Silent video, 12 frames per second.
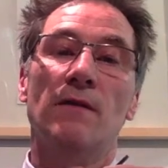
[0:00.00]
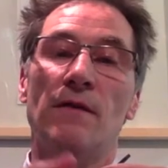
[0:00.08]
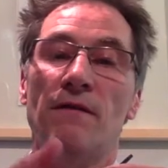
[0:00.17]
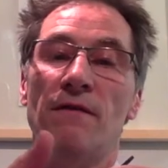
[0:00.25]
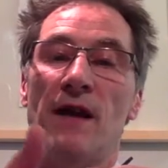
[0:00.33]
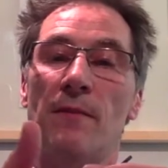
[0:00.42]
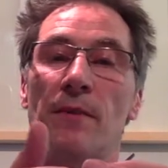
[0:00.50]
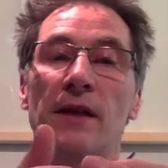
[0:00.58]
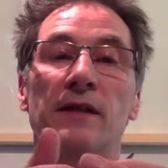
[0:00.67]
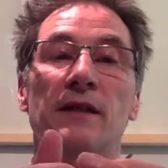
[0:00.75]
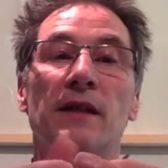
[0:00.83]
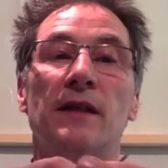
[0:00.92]
The flat
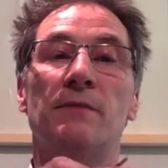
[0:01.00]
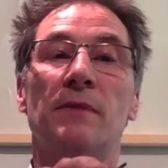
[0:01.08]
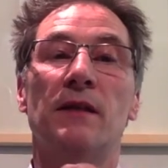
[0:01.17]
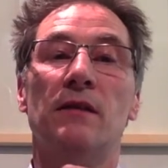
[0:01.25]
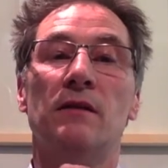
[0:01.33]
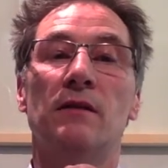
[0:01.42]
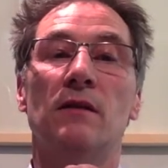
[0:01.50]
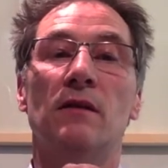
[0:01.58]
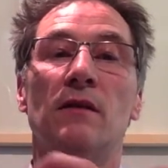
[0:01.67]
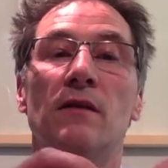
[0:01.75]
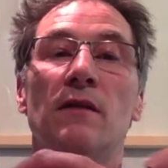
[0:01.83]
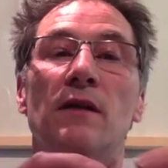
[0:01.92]
bit is because, look,
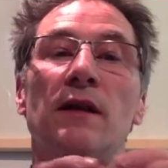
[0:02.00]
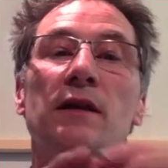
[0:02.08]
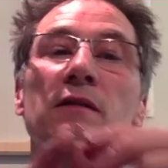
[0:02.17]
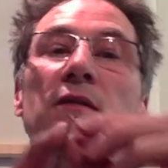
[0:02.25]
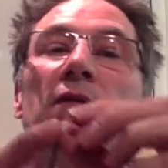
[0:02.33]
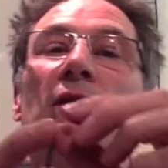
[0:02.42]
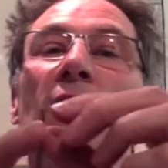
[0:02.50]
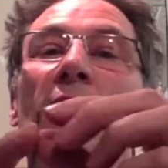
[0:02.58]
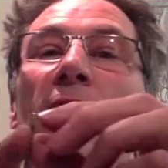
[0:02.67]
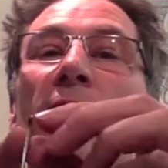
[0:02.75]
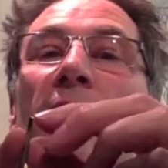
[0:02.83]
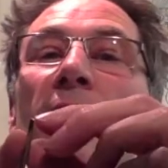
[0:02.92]
it's...
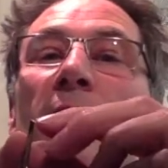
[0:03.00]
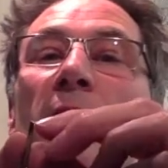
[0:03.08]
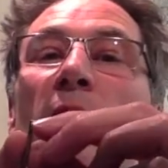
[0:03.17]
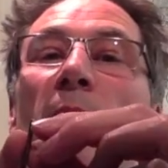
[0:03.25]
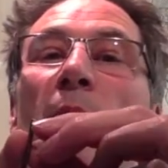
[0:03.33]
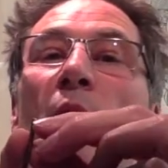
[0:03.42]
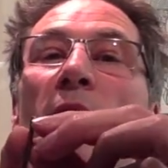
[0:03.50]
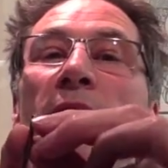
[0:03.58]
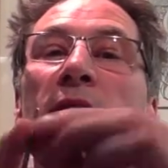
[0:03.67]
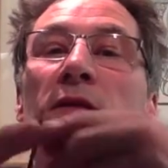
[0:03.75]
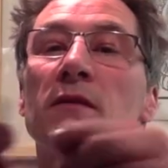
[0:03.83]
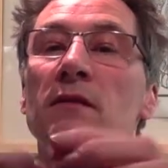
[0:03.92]
The
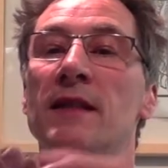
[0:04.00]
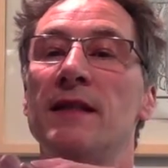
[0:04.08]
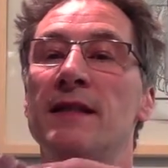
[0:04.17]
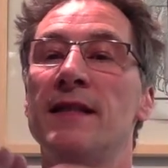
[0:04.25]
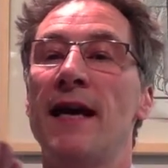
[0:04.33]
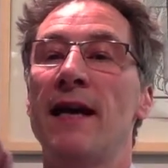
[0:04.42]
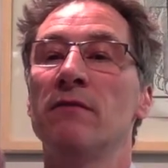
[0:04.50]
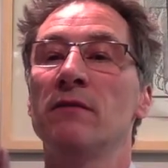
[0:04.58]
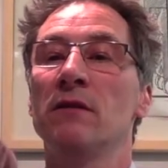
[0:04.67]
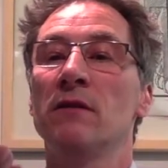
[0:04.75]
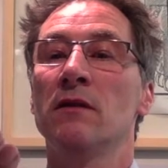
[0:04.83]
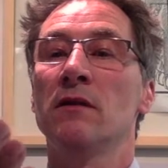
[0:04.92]
point is down,
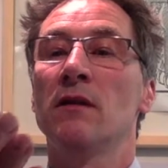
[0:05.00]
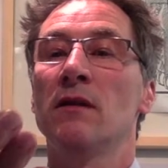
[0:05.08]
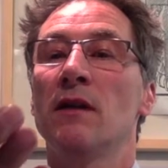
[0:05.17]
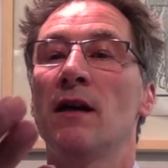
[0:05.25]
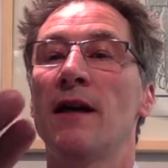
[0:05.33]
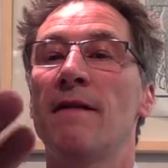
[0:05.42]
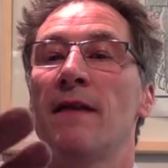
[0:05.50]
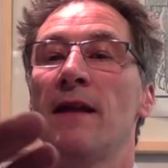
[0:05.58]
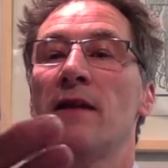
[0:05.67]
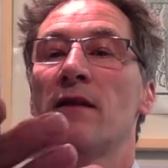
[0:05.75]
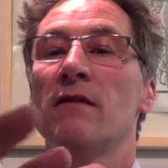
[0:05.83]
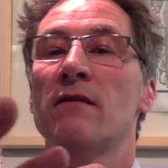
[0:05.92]
and
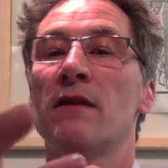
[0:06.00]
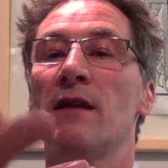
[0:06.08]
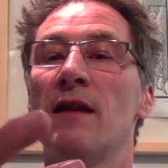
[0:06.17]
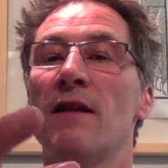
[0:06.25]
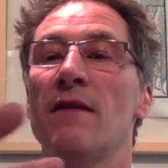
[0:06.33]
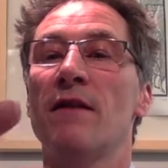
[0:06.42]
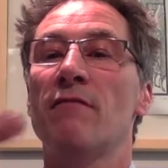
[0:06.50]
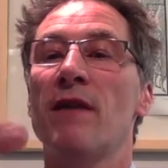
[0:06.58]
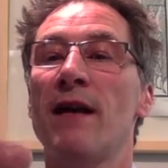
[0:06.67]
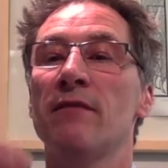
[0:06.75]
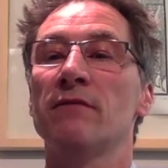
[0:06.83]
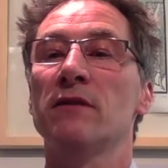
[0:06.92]
then the
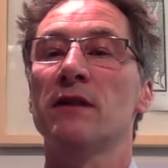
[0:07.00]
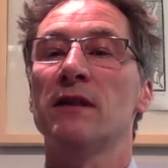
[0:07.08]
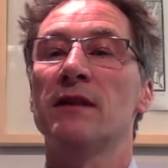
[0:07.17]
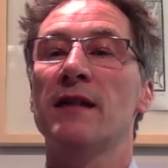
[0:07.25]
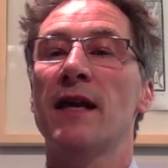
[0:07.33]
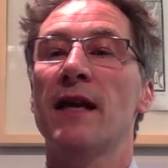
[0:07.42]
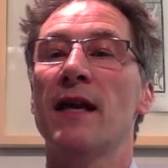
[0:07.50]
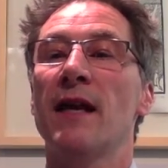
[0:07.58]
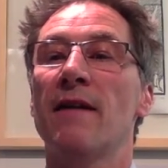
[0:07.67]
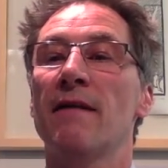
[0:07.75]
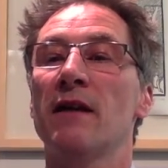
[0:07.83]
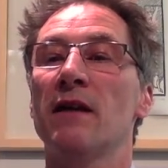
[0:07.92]
round is there,
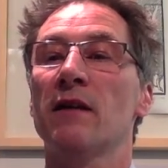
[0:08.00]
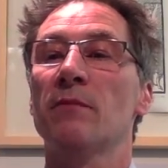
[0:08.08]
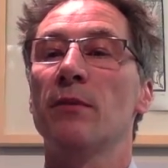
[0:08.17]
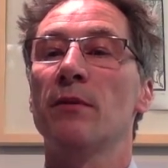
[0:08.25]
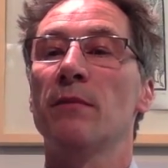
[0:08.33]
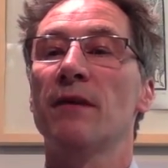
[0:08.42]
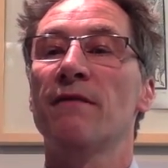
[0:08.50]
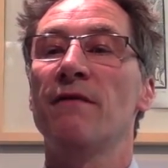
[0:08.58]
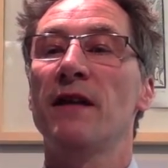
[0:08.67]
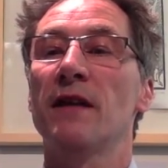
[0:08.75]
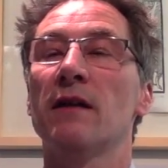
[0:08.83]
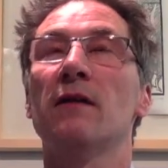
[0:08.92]
and then I can put my
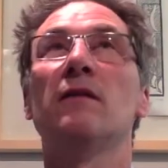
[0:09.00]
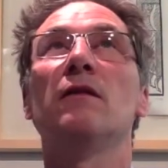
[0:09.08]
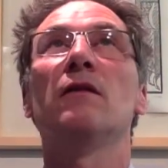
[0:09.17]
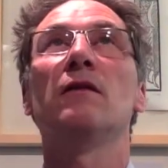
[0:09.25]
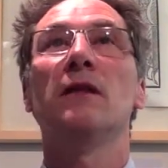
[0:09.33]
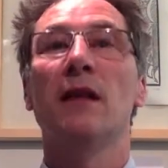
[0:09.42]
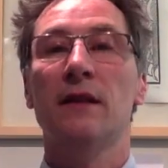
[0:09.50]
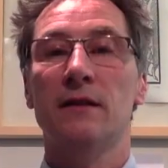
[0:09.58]
finger on that.